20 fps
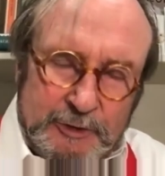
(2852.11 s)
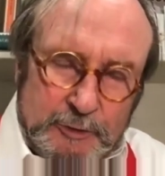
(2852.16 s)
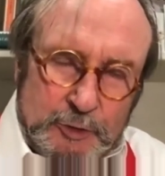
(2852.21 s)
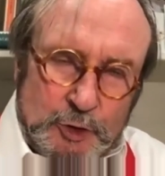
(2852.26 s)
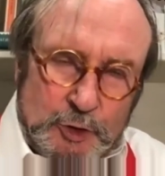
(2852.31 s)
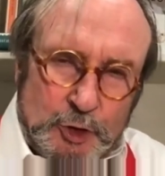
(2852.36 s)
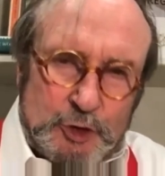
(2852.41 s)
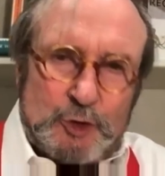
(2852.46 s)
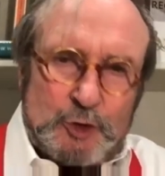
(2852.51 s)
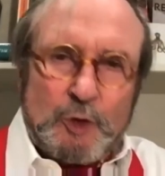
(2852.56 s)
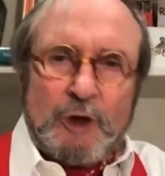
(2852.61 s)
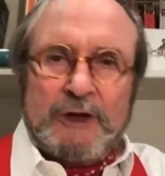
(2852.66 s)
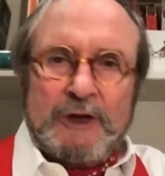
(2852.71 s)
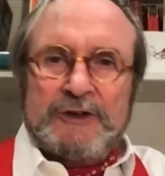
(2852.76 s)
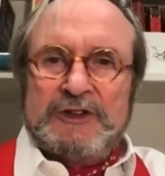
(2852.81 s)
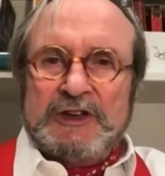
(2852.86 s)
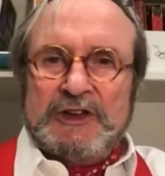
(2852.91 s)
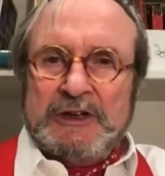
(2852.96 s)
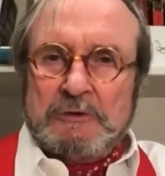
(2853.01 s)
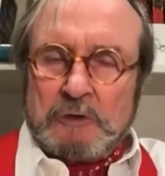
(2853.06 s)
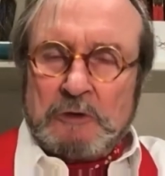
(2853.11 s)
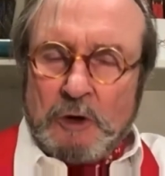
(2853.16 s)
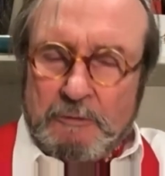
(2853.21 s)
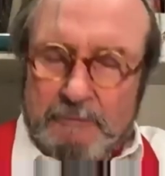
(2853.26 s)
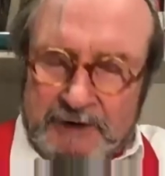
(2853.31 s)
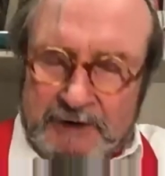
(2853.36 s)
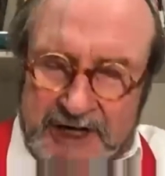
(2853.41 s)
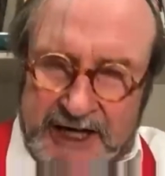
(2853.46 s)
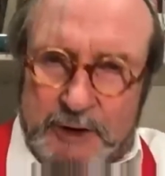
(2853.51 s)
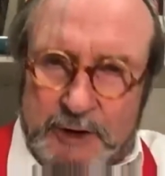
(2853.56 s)
good quality
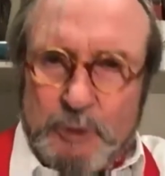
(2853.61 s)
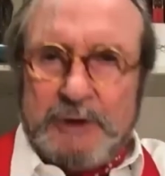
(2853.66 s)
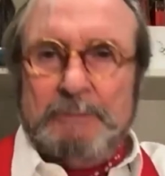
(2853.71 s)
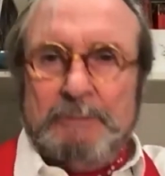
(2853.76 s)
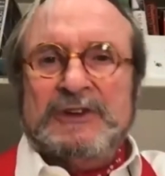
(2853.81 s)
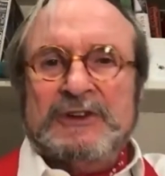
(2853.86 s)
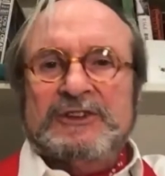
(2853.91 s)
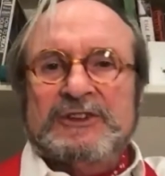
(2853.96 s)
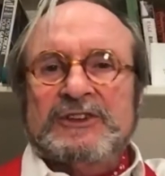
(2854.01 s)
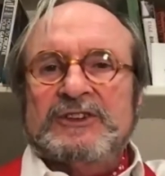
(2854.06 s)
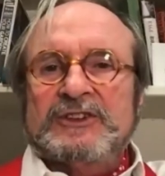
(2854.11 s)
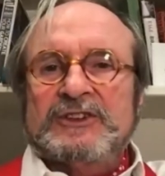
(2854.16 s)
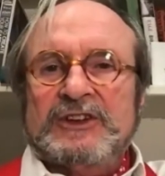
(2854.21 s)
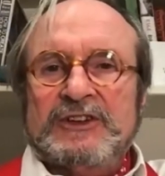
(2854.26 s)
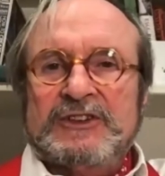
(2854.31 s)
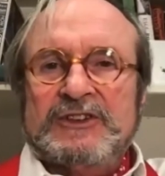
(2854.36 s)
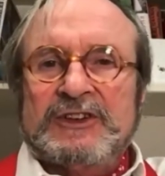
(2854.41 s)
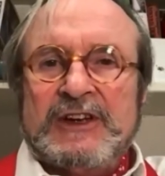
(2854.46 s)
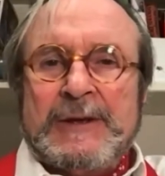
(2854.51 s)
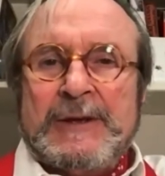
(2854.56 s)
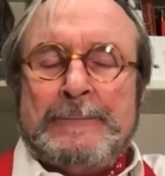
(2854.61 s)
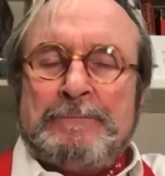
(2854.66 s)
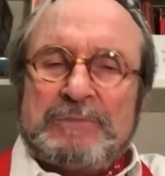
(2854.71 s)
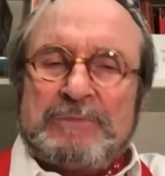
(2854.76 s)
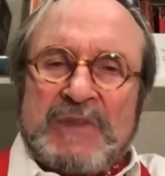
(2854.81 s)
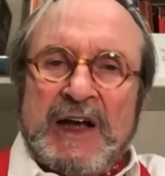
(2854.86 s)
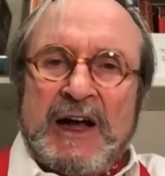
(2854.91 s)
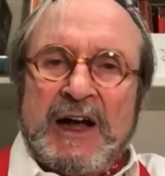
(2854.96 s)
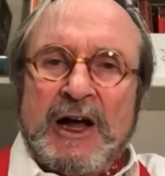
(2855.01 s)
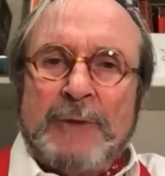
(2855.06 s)
liquid businesses
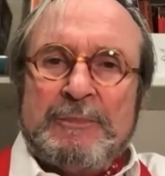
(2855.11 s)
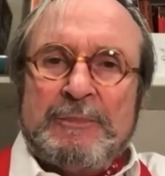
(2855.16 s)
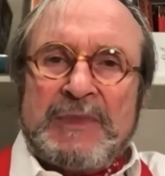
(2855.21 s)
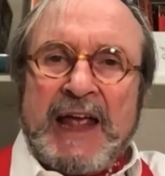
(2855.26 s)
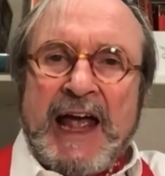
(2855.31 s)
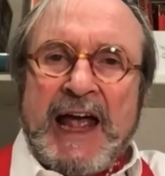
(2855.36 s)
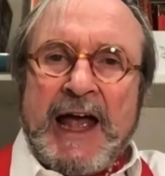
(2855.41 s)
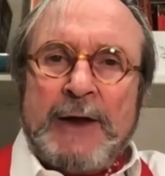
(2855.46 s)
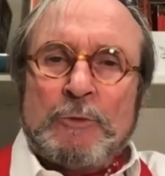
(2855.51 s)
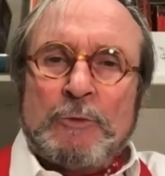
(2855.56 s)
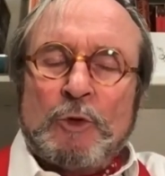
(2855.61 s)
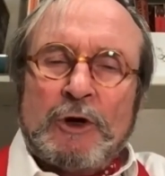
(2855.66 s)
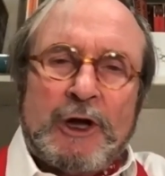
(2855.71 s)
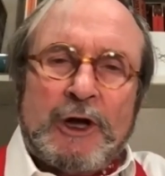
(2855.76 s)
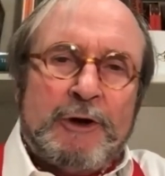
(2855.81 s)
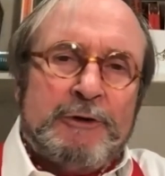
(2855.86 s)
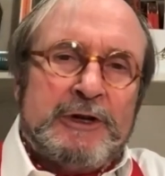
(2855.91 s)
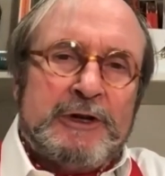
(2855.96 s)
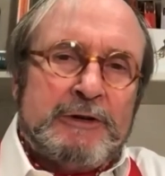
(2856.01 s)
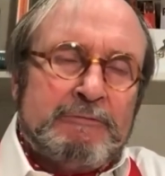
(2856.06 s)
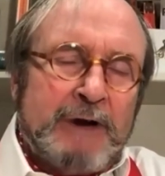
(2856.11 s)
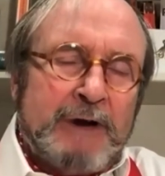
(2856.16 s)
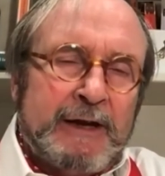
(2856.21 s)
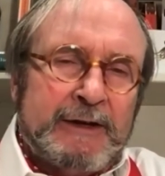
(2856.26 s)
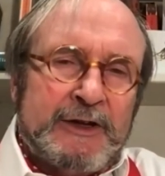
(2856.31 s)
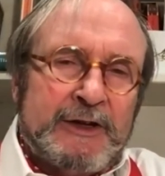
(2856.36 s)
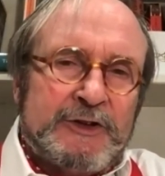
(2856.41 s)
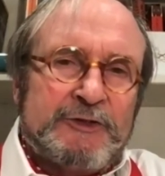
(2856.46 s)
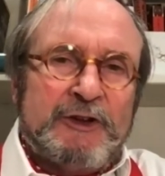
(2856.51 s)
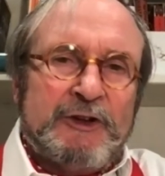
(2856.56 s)
um, and will only run
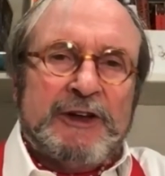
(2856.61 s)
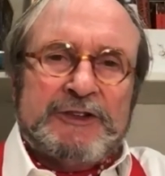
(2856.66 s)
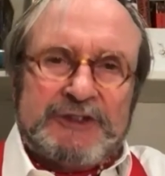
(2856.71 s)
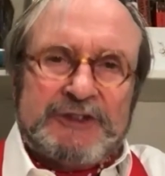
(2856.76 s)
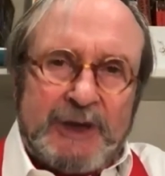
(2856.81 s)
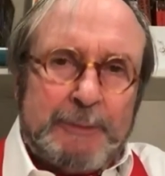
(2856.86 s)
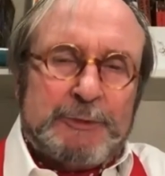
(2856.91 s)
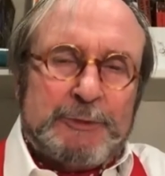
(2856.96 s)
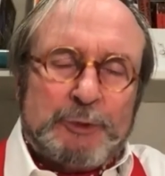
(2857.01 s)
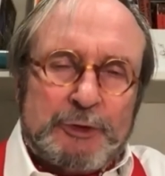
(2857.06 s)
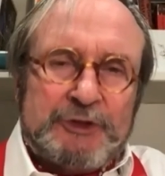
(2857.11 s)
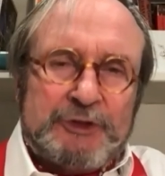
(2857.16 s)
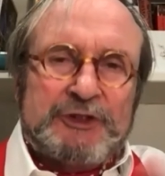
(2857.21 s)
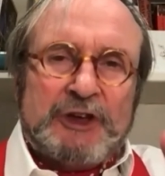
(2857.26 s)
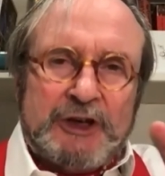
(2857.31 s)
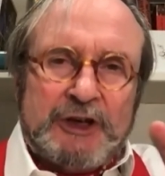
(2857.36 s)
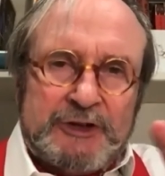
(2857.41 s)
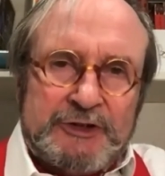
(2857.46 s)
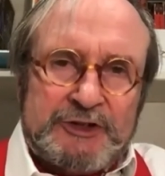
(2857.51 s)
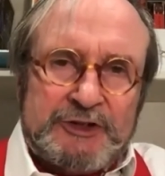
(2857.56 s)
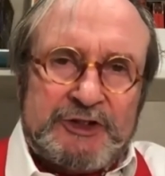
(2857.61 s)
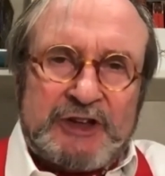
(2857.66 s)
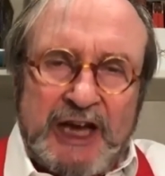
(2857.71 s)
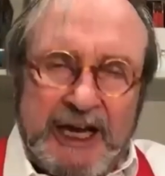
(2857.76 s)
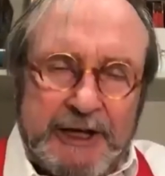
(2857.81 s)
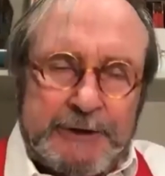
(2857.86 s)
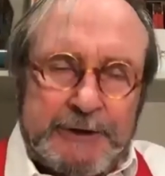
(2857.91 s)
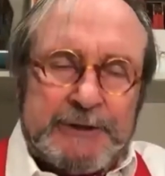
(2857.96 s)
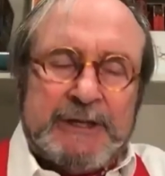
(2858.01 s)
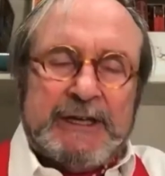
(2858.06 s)
his funds up to a certain
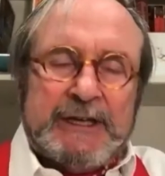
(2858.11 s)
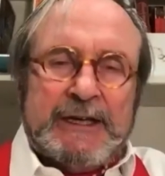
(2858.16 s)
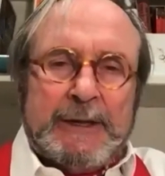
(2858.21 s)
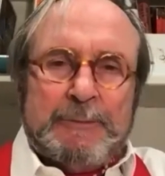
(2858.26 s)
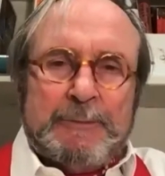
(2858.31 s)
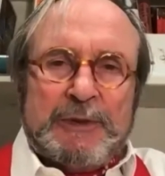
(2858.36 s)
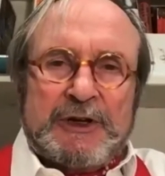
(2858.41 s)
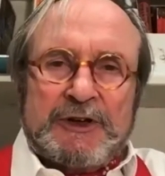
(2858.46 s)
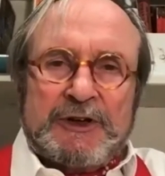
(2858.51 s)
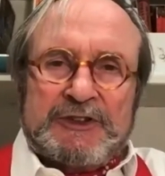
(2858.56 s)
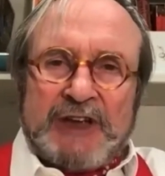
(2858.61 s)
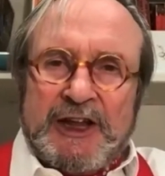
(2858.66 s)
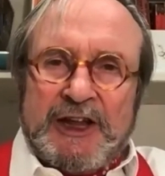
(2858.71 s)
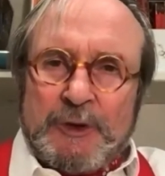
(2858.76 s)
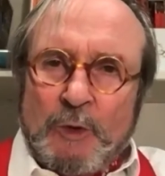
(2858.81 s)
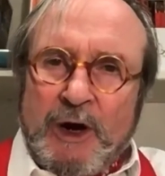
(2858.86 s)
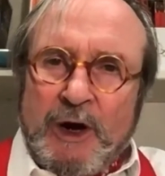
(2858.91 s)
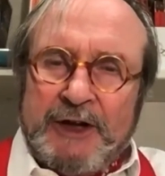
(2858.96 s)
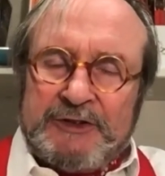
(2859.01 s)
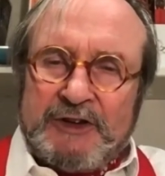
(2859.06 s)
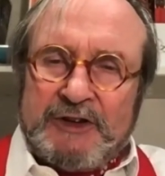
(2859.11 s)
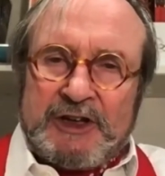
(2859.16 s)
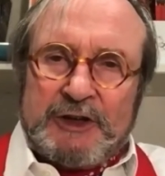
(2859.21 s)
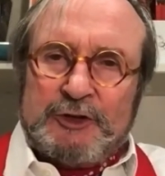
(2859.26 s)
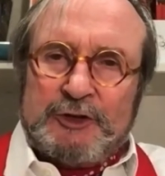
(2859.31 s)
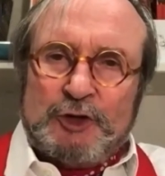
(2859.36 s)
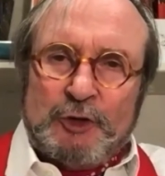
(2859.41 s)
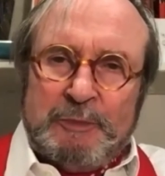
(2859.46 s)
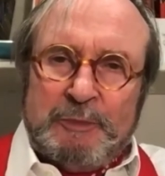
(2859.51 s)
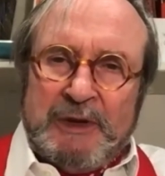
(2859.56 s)
scale because otherwise they get
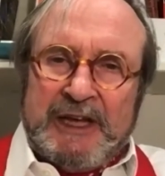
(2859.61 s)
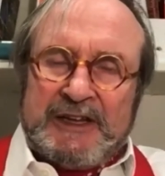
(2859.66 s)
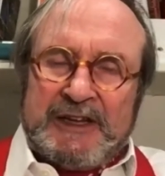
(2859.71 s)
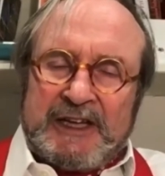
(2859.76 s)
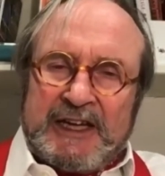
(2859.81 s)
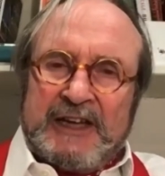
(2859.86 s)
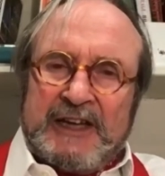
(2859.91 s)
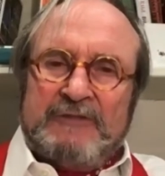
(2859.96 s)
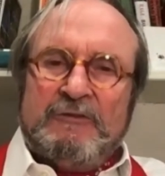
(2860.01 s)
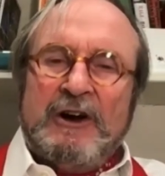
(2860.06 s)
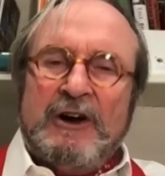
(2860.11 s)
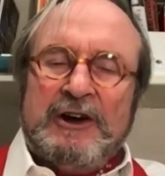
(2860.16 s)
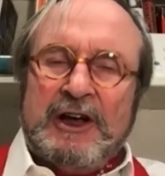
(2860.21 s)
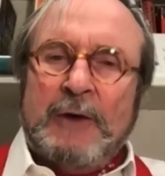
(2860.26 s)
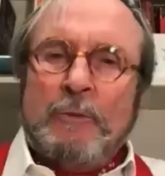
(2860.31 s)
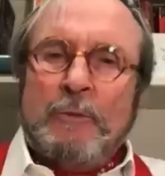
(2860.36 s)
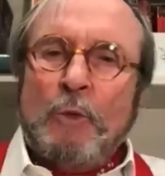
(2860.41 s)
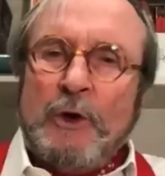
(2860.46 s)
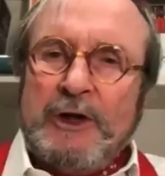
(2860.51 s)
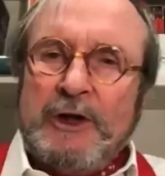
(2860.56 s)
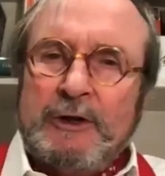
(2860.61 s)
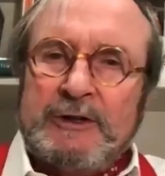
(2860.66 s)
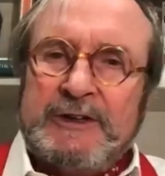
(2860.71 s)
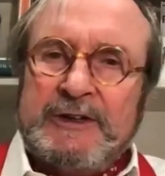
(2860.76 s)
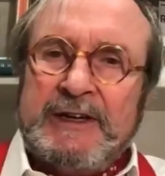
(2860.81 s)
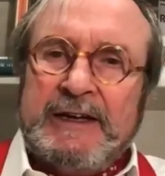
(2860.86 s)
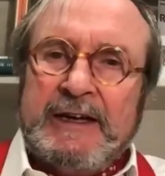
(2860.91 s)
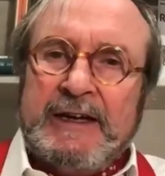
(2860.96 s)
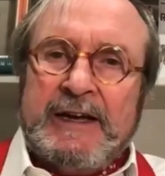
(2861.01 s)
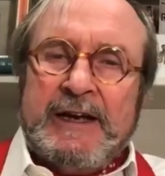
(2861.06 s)
too big, they get very
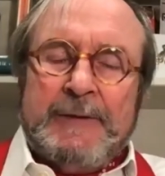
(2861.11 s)
unwieldy.